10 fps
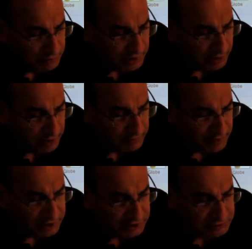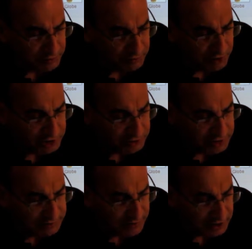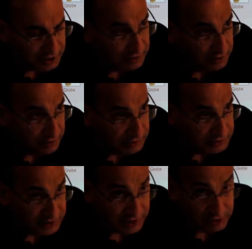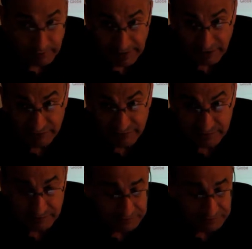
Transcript: I think this one pressure dependent, standard valves.